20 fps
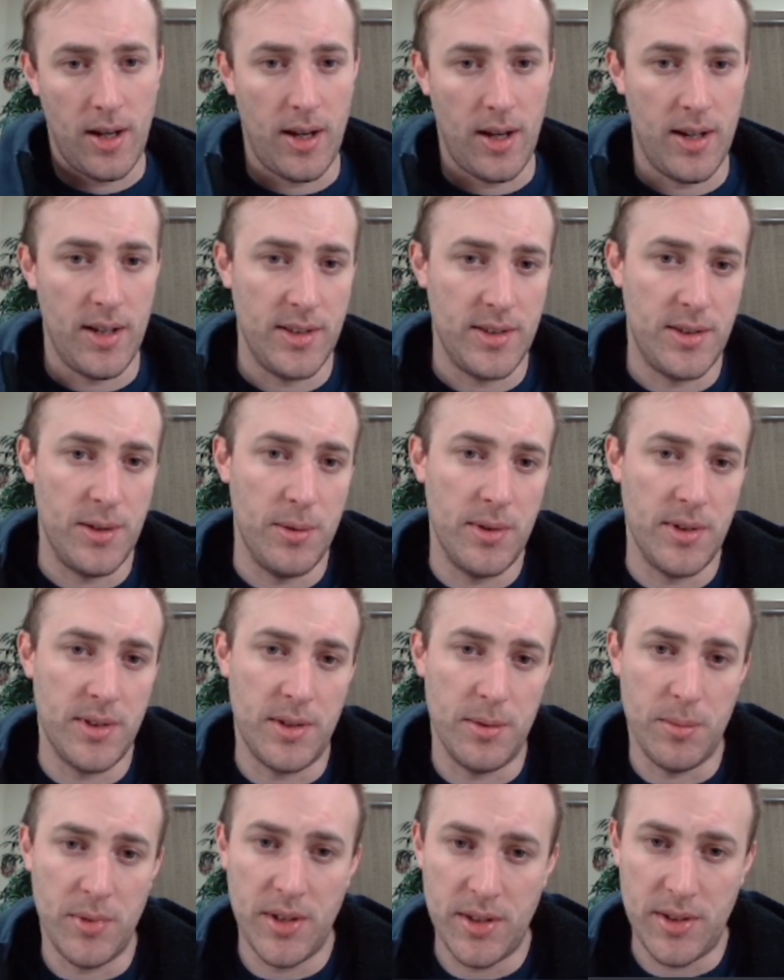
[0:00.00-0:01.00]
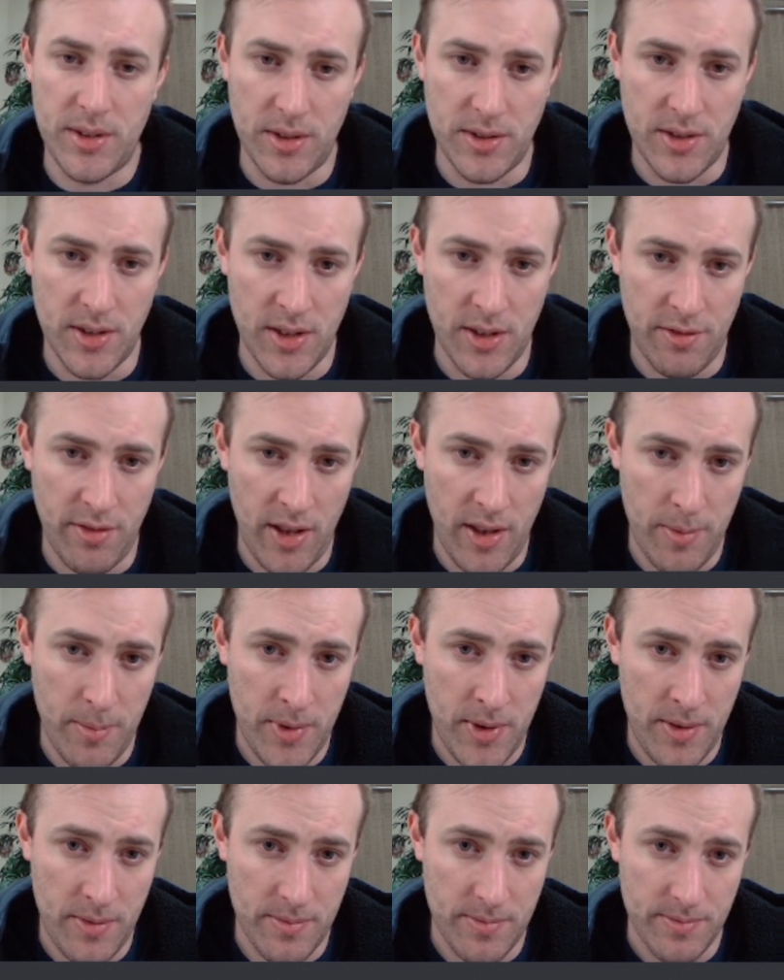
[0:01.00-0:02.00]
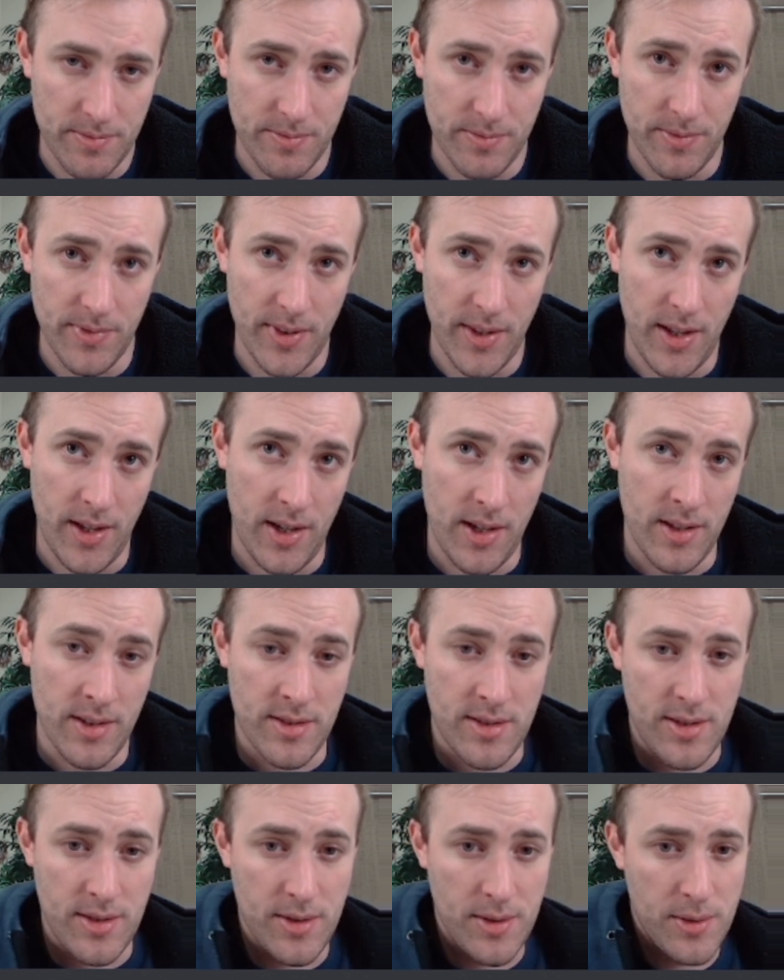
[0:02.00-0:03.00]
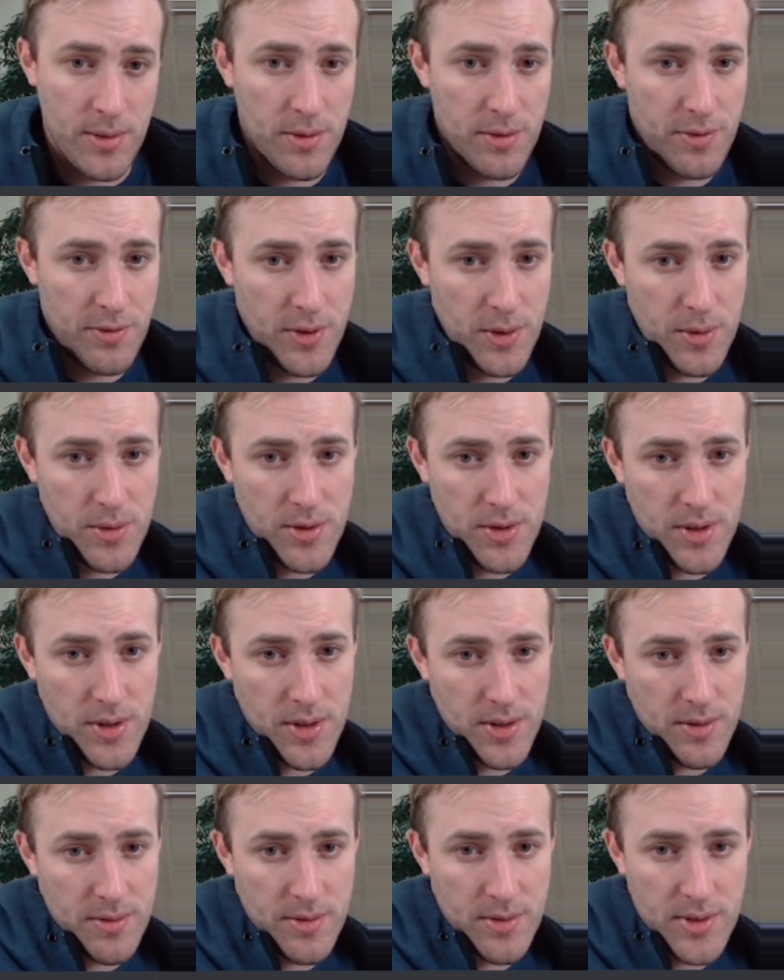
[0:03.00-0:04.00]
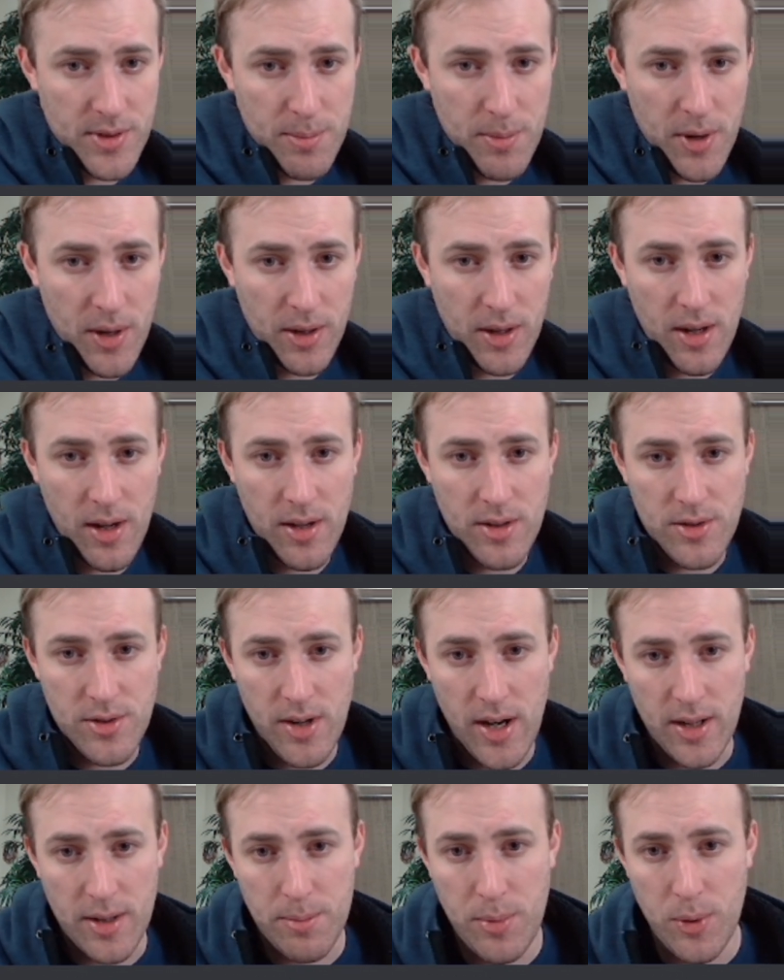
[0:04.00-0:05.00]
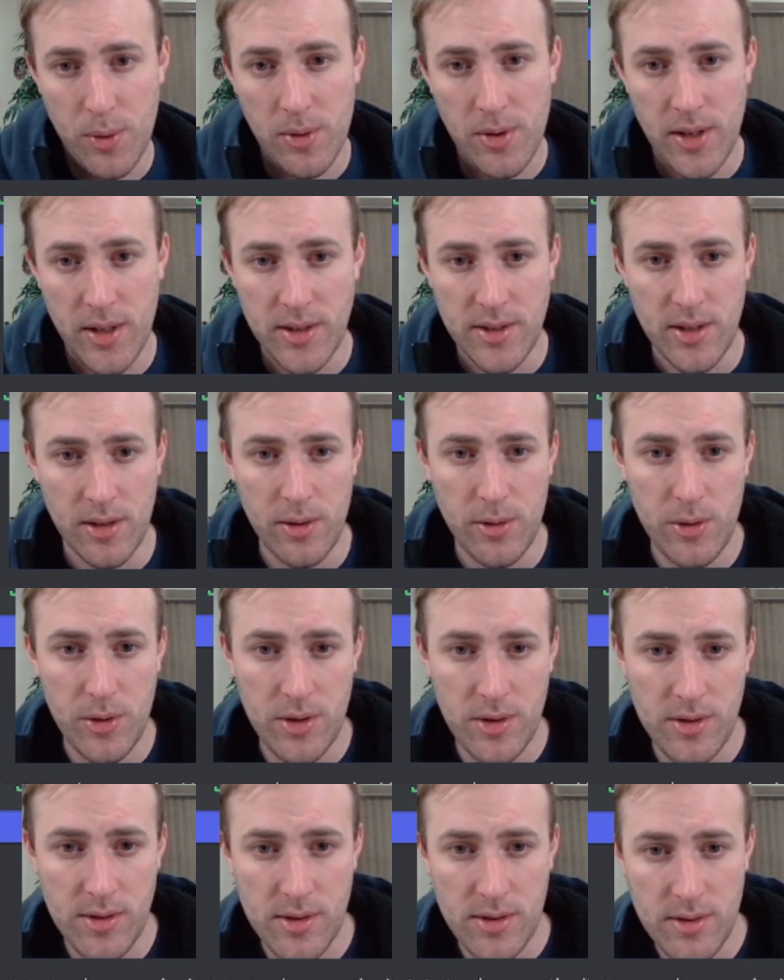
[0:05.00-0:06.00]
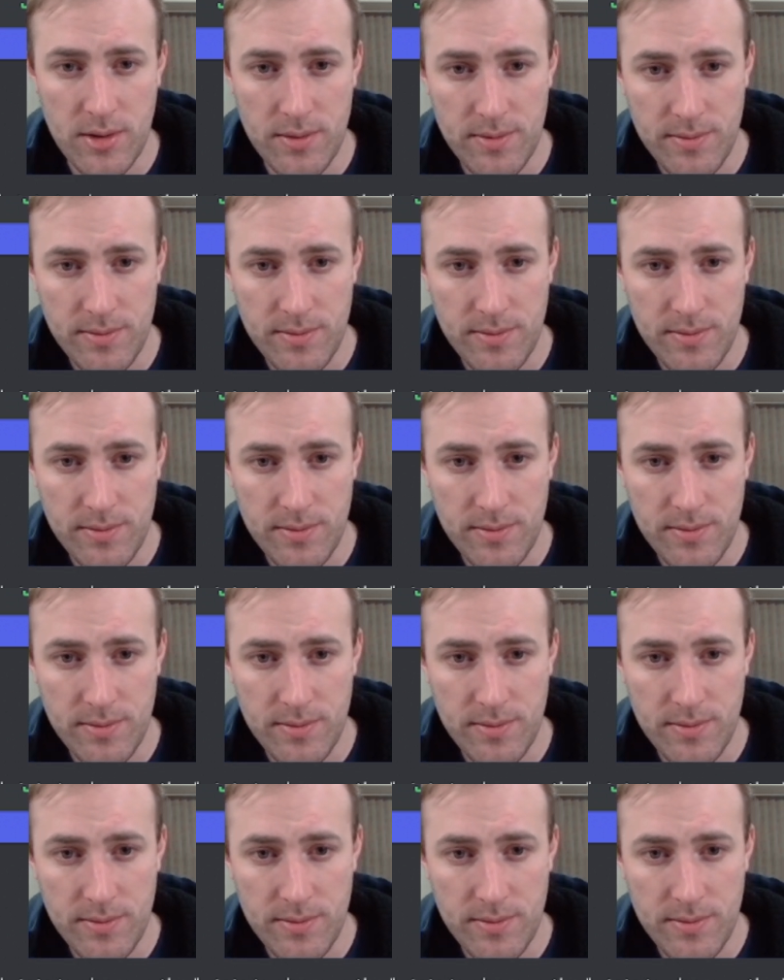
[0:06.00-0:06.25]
He's doing some research and development into future smart contract pooling solutions